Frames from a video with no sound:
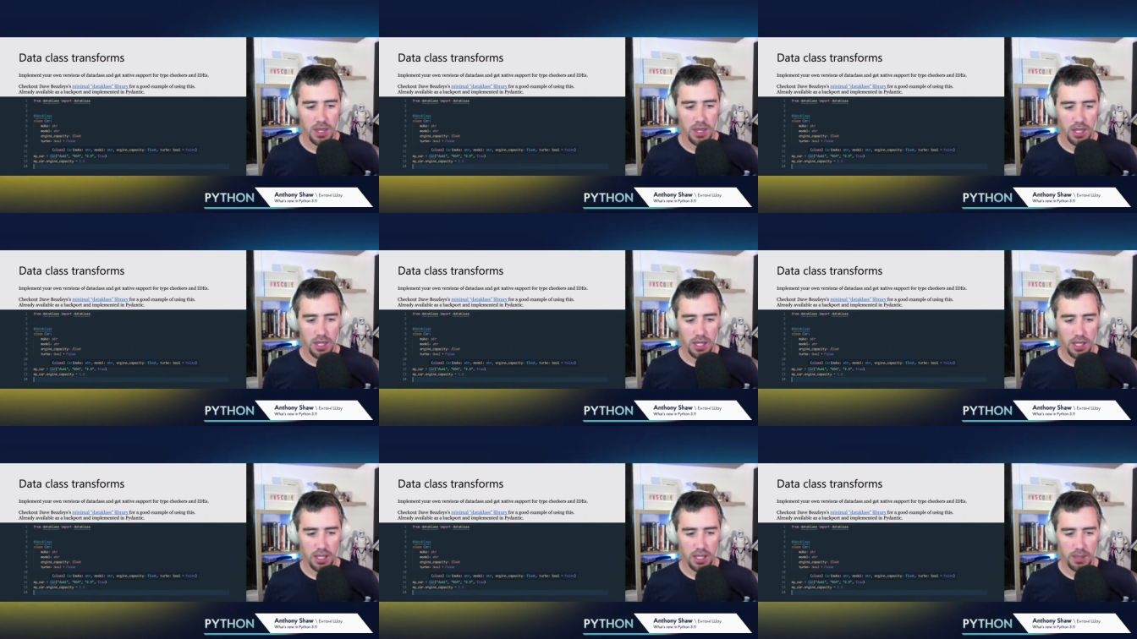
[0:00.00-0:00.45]

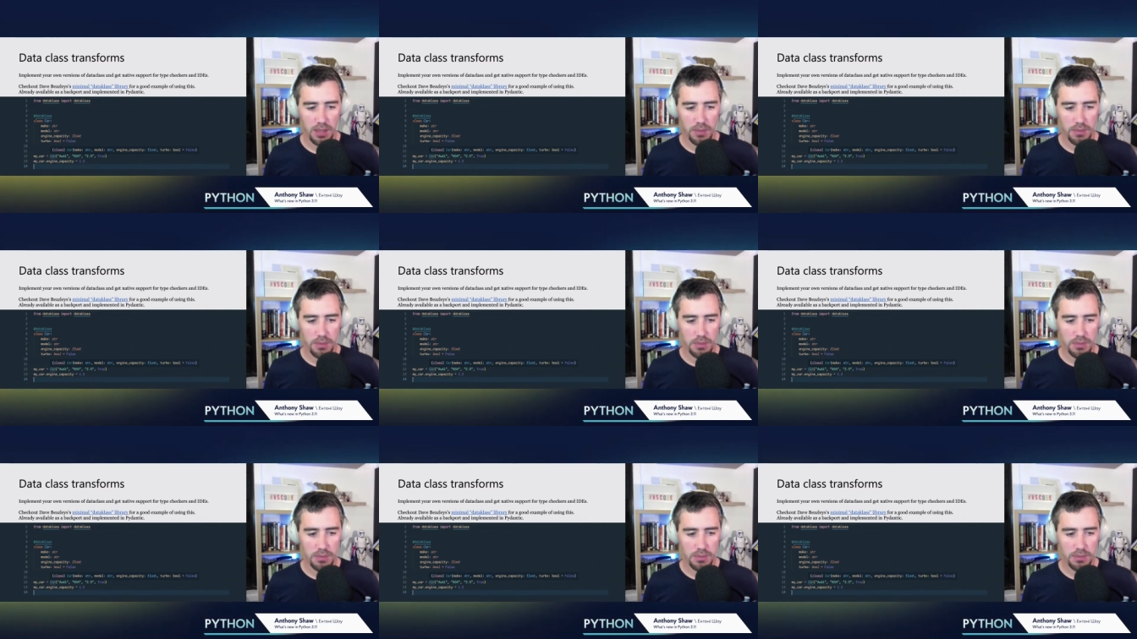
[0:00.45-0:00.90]

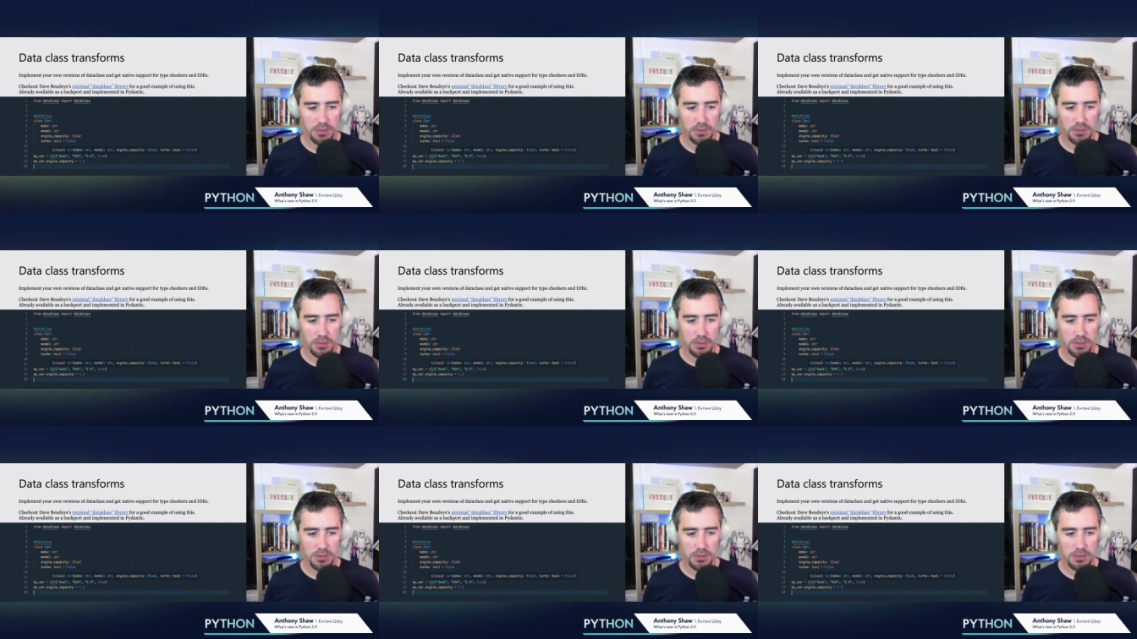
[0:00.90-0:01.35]
Um,
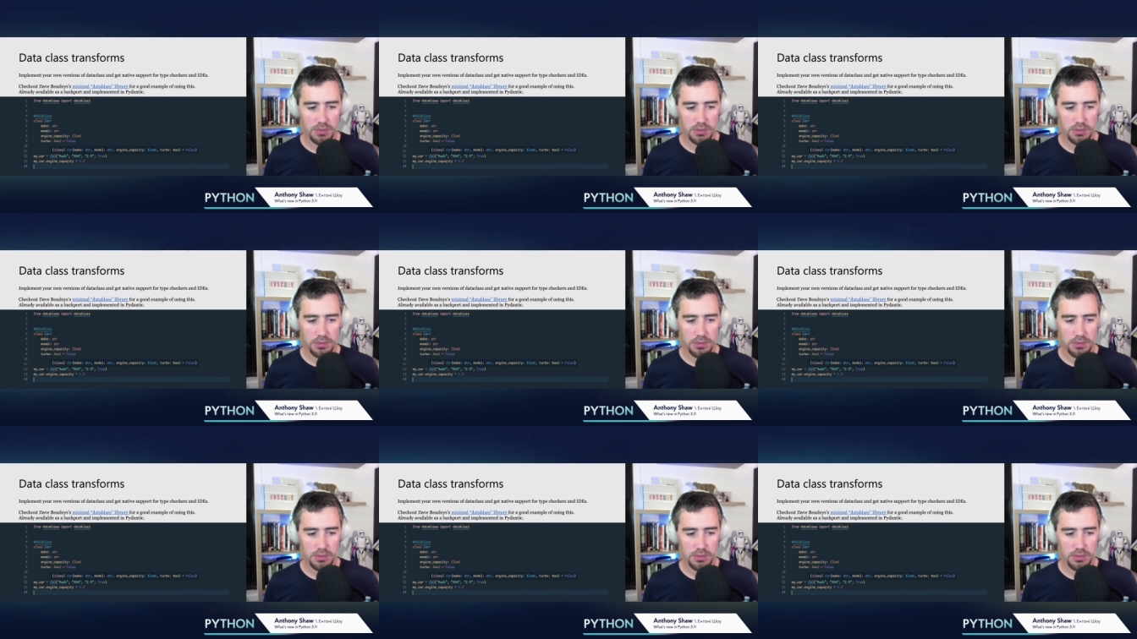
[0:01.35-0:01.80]

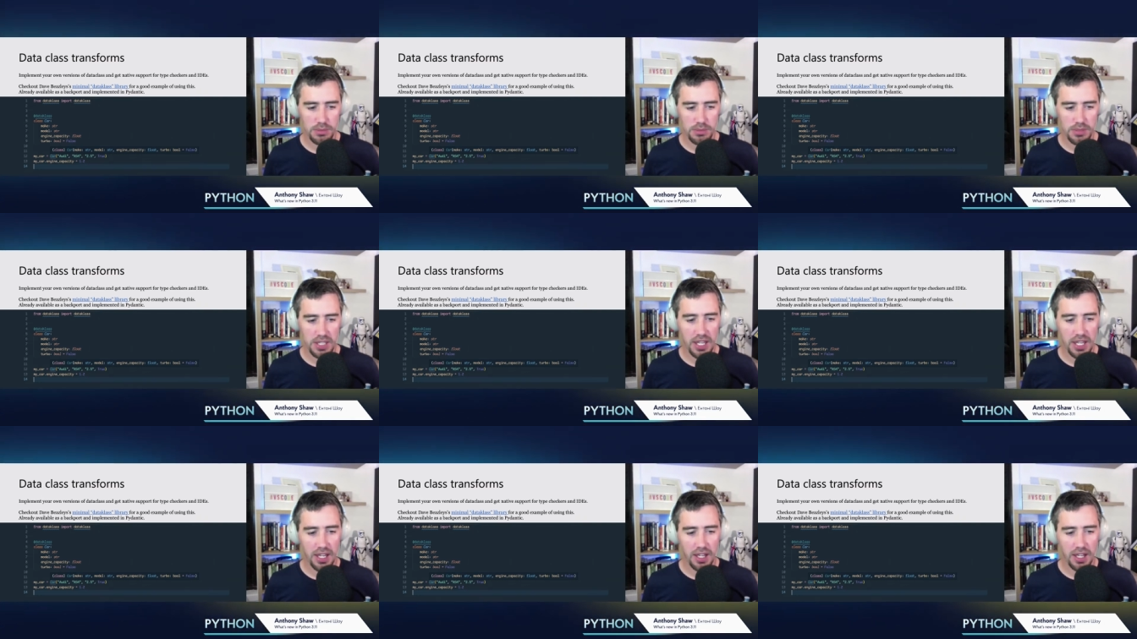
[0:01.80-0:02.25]

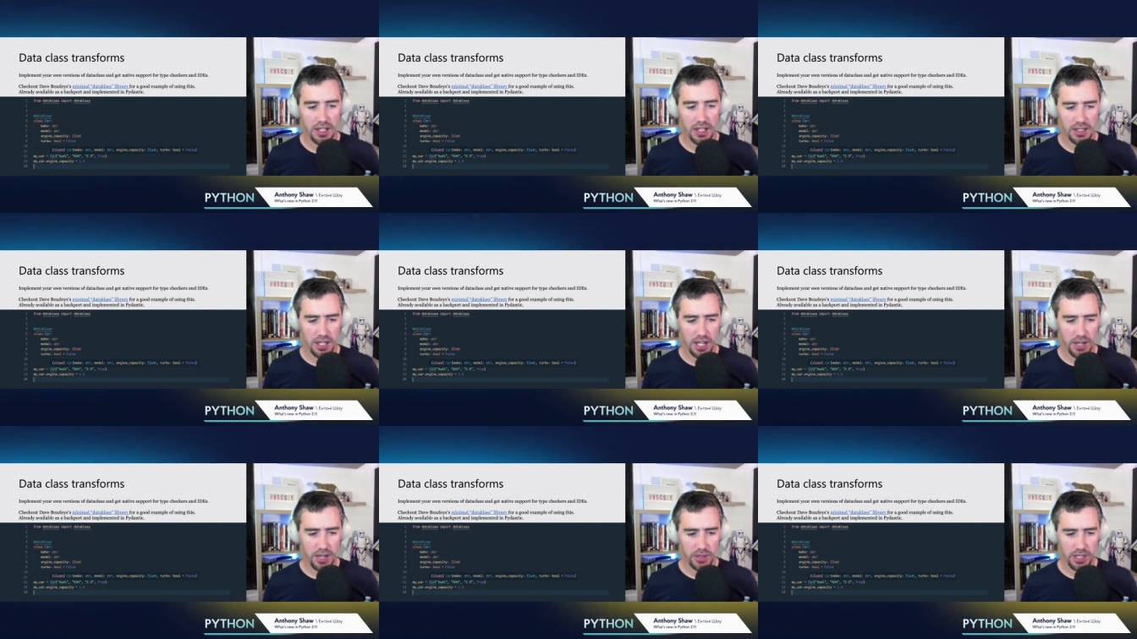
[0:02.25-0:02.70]
yeah, an
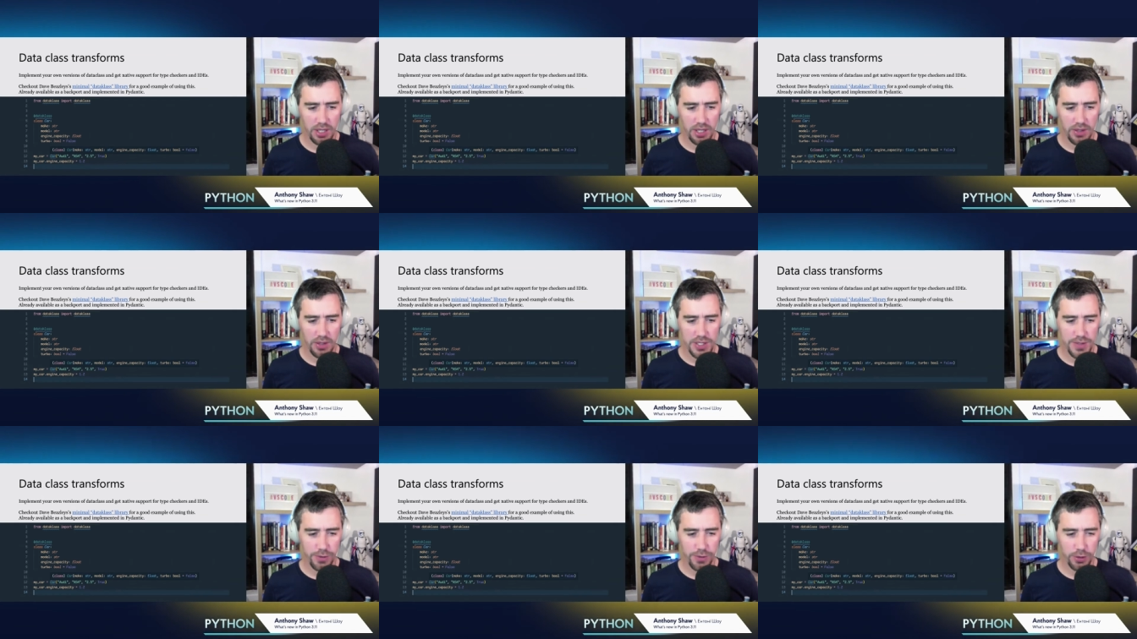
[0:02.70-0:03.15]
Audi
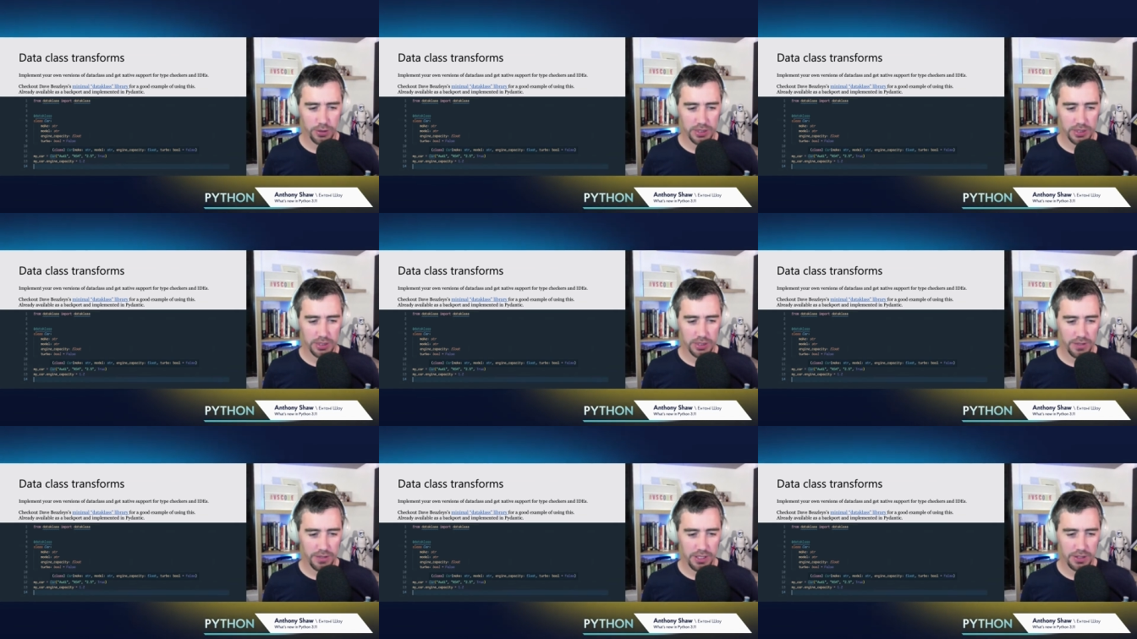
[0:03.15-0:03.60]
RS4
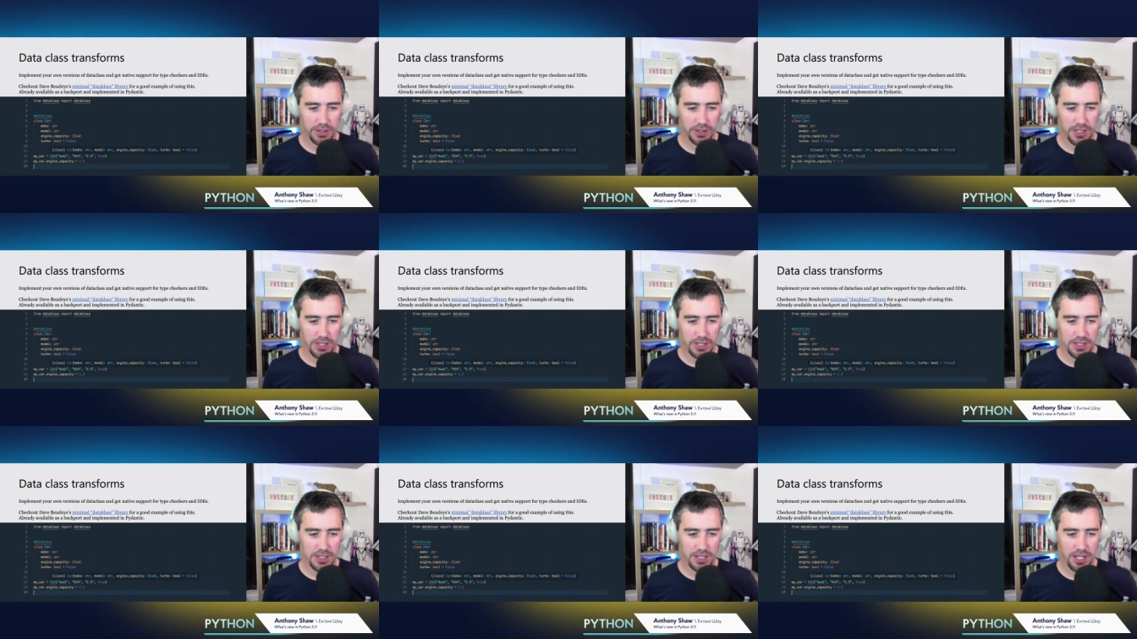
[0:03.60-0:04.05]
definitely
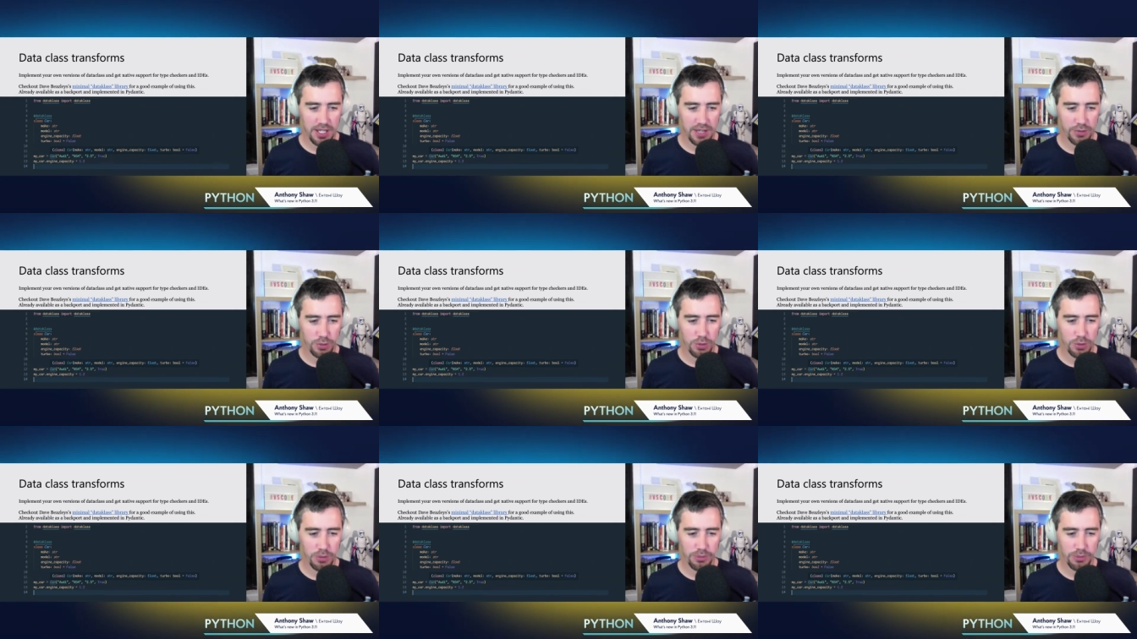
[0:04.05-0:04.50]
doesn't have a
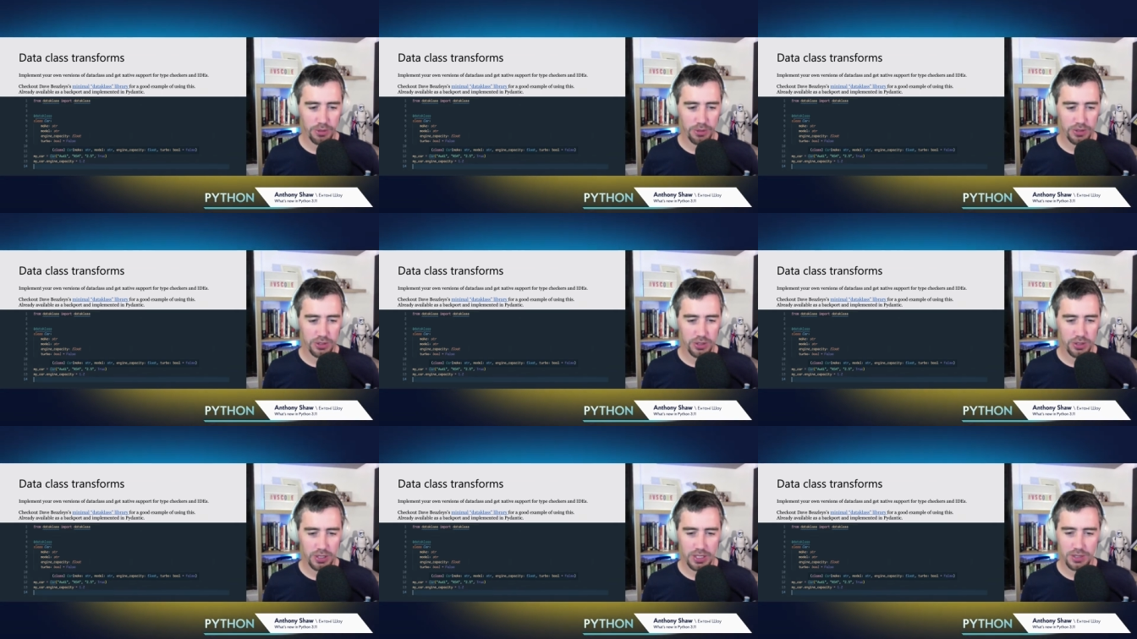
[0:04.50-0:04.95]

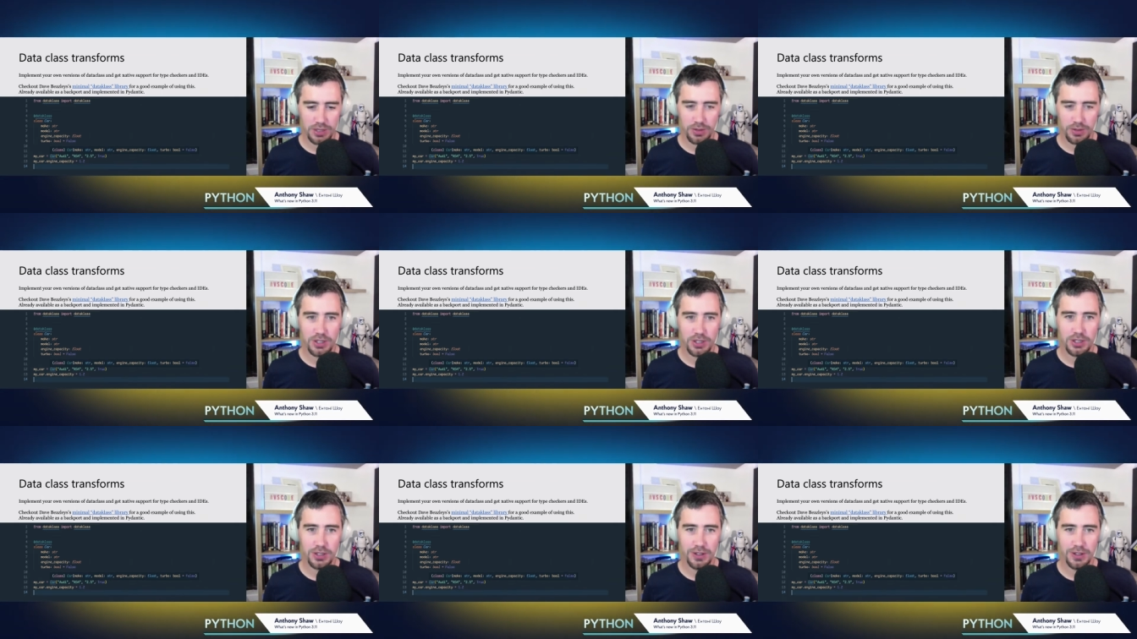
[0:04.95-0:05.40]
1.2 liter
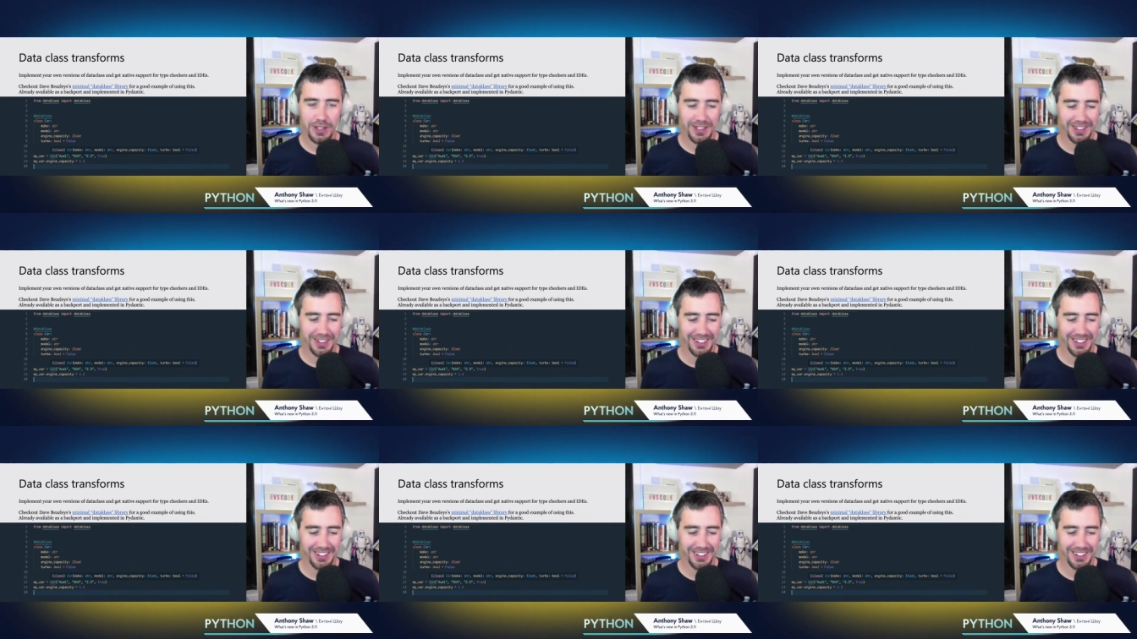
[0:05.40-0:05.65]
engine